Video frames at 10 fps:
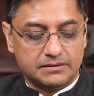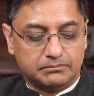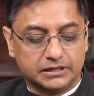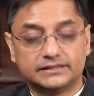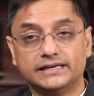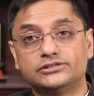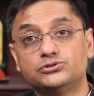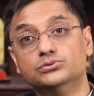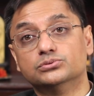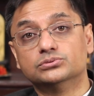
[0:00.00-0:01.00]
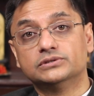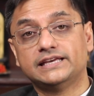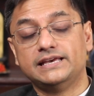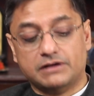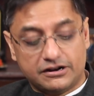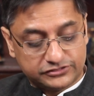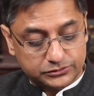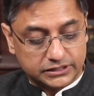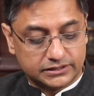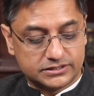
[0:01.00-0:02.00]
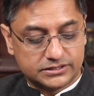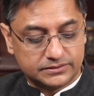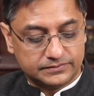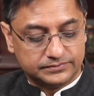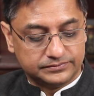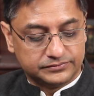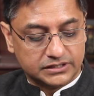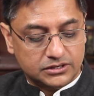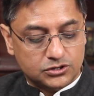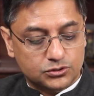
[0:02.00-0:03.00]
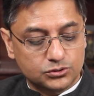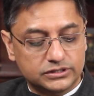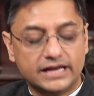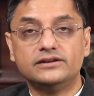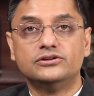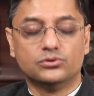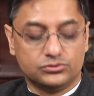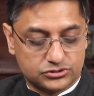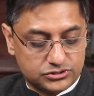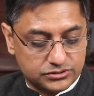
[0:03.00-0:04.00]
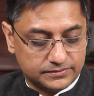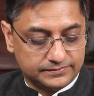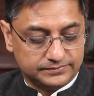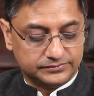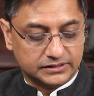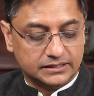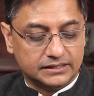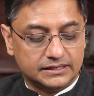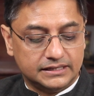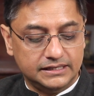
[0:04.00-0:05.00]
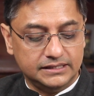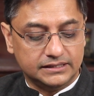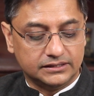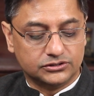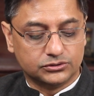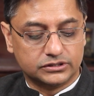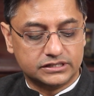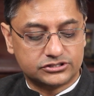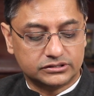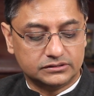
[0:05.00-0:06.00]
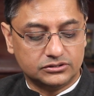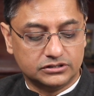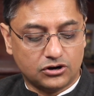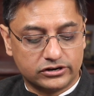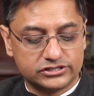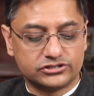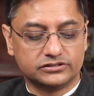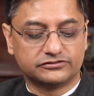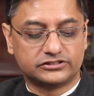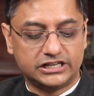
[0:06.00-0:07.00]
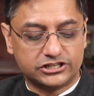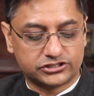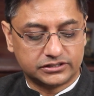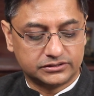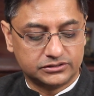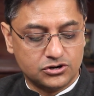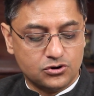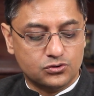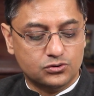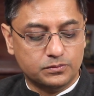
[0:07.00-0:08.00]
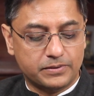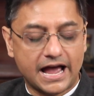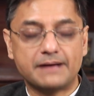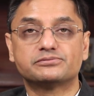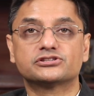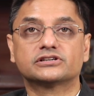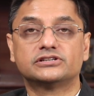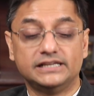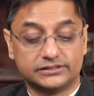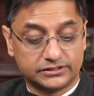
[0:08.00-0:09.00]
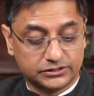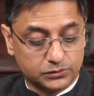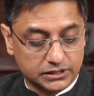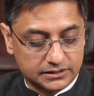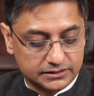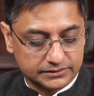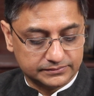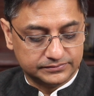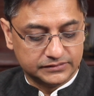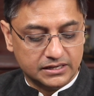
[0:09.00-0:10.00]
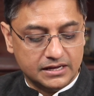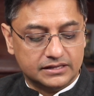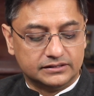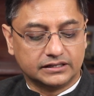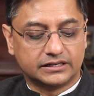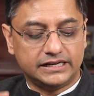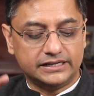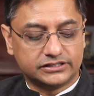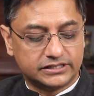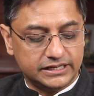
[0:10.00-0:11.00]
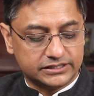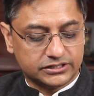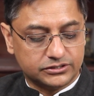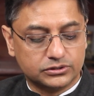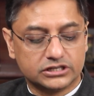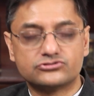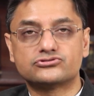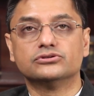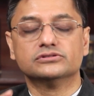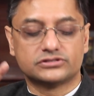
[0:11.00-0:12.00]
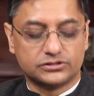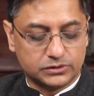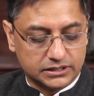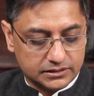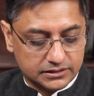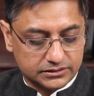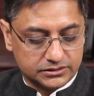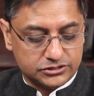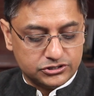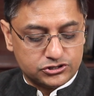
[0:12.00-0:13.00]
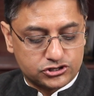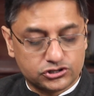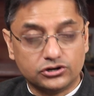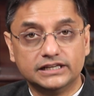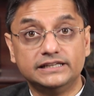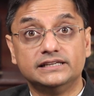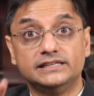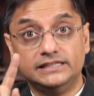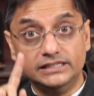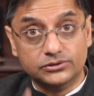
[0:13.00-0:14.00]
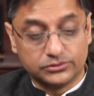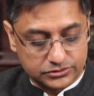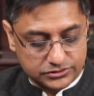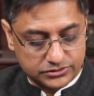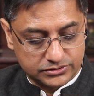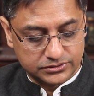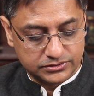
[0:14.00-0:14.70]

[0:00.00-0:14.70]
But they too came afterwards. Who then knows? He, the origin of creation, who perhaps created the world, the great creator who controls the world, surely he knows,